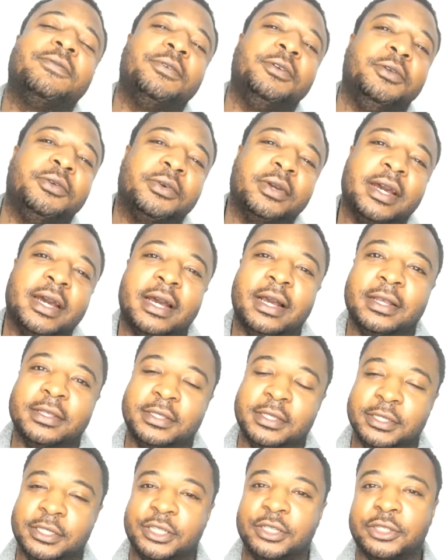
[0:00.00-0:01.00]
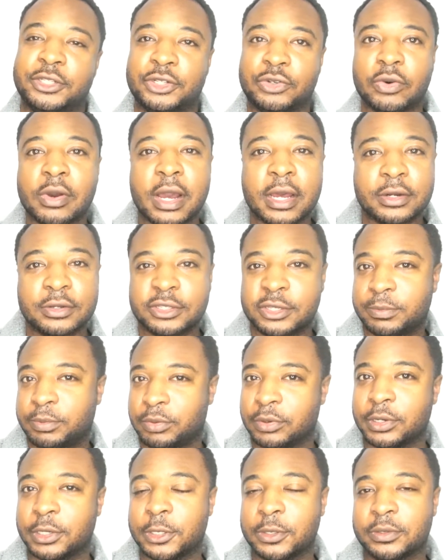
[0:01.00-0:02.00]
for you guys is to try to
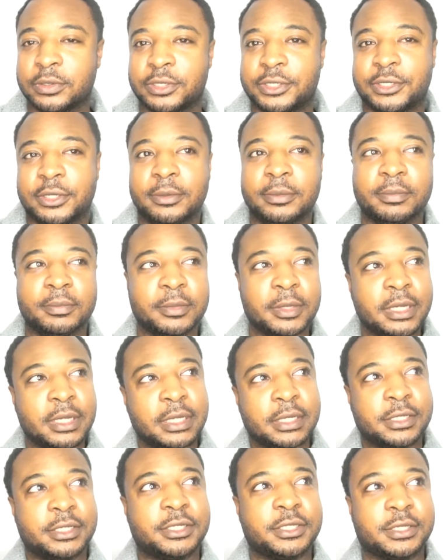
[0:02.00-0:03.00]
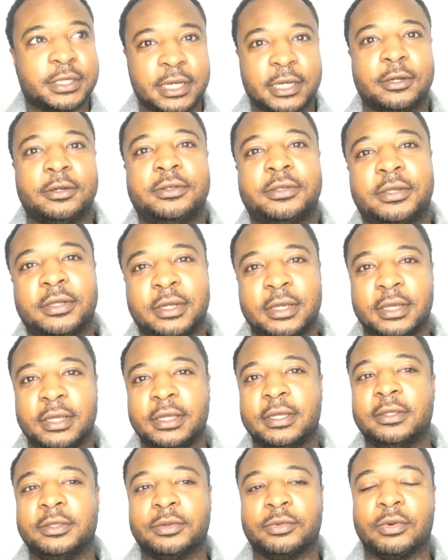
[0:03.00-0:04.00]
sprinkle some
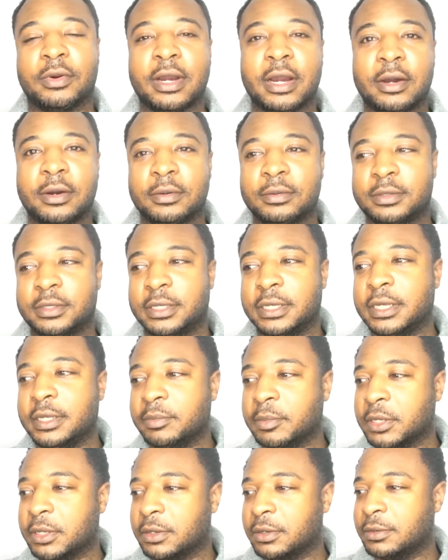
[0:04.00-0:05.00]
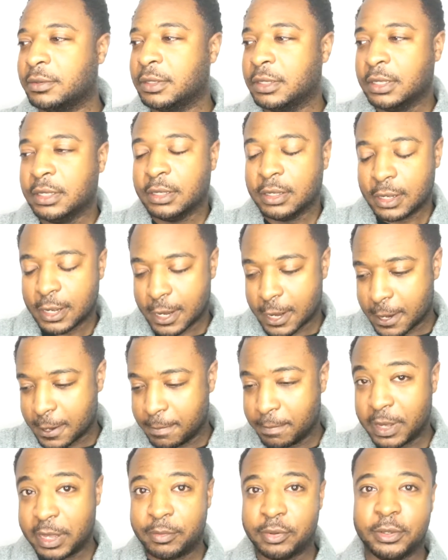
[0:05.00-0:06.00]
scarcity throughout the email.
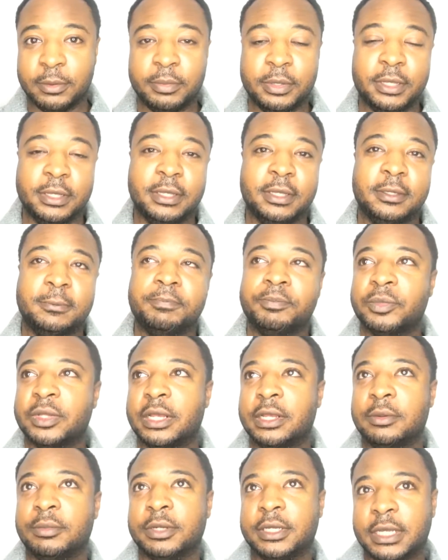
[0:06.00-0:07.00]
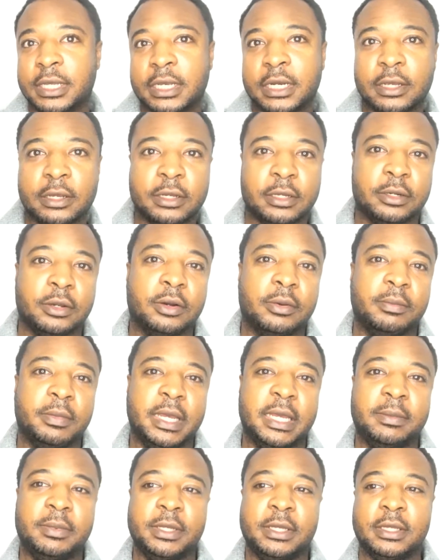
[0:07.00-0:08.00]
Maybe it'd be in the beginning, or
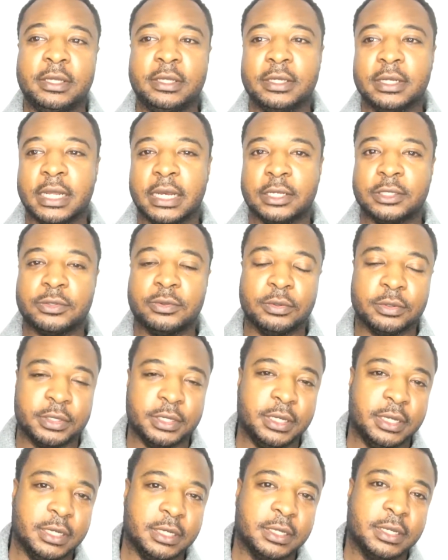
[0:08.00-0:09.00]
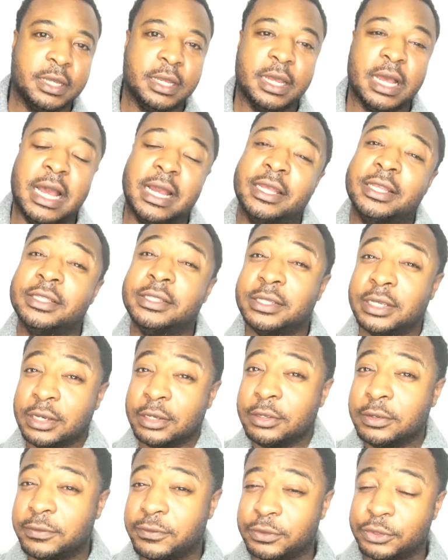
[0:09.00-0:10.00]
maybe like toward the end. I can tell
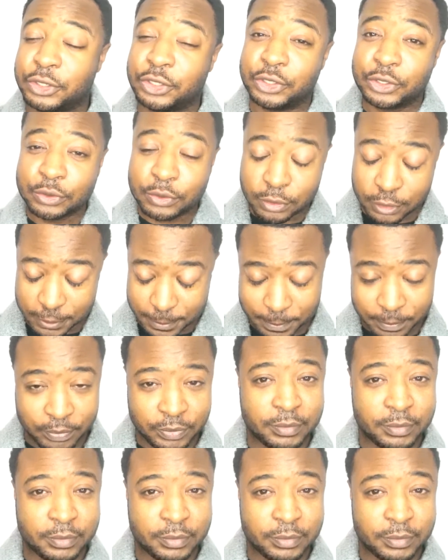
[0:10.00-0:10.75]
you for sure,